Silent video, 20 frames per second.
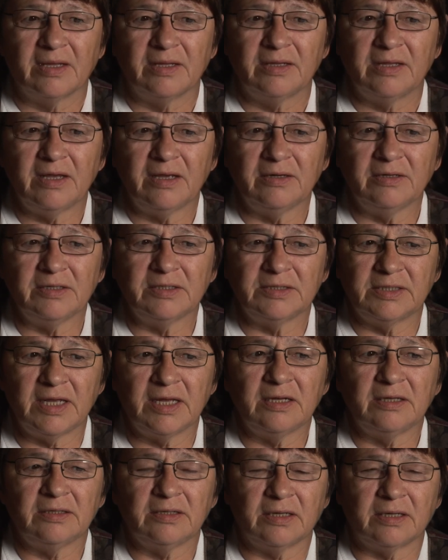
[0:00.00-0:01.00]
they
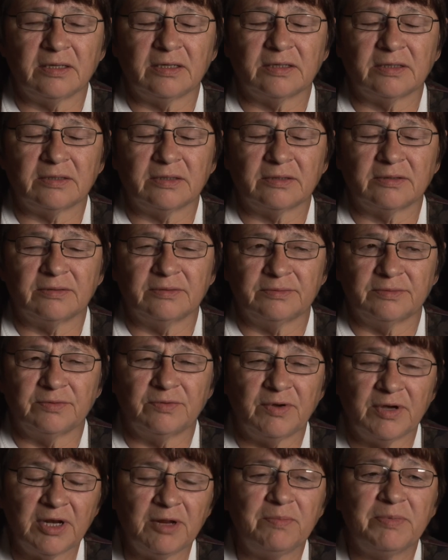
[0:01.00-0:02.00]
understand uh,
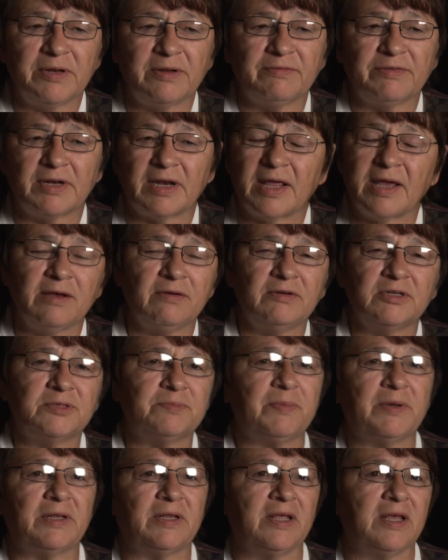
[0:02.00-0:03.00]
quite a bit of the language,
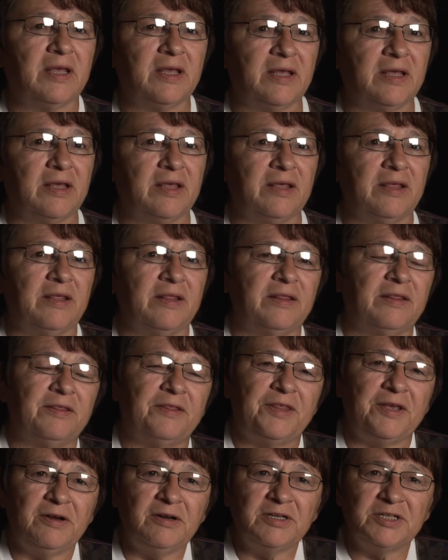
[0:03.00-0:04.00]
but
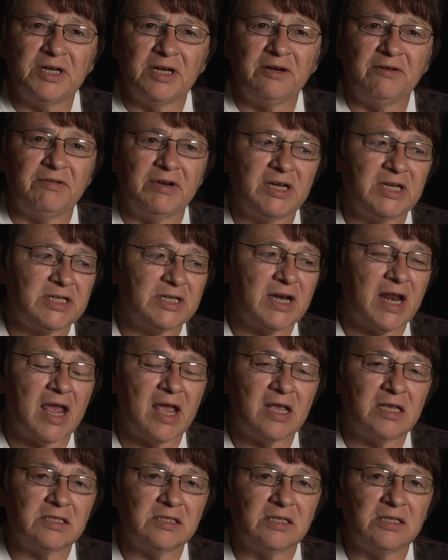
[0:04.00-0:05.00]
their generation
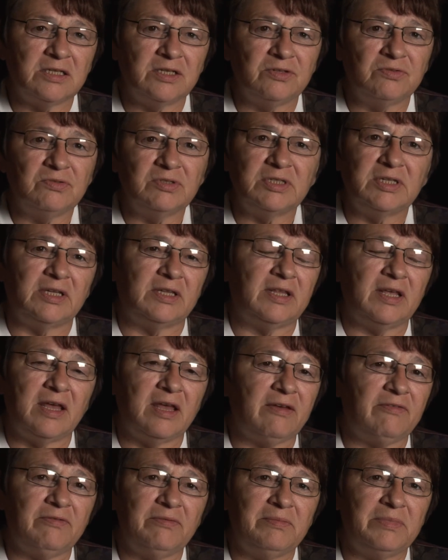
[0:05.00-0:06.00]
hasn't used it. They
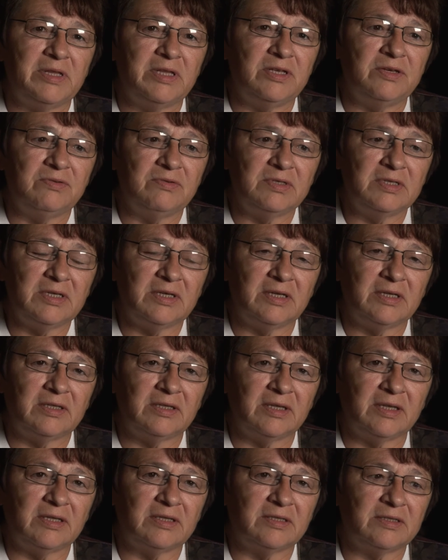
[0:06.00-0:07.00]
haven't been using it,
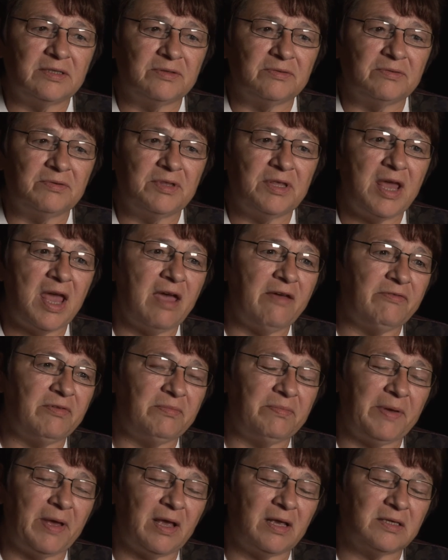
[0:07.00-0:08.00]
and so they
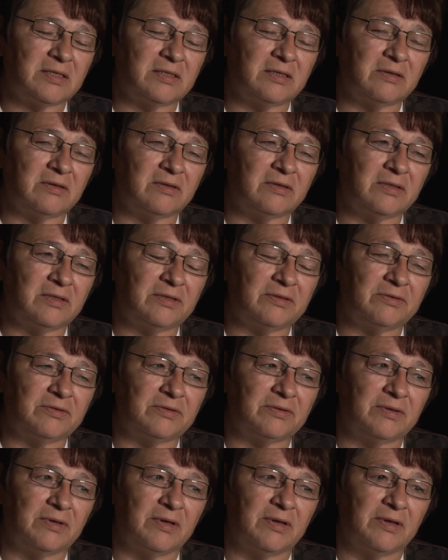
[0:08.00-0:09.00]
haven't passed it on to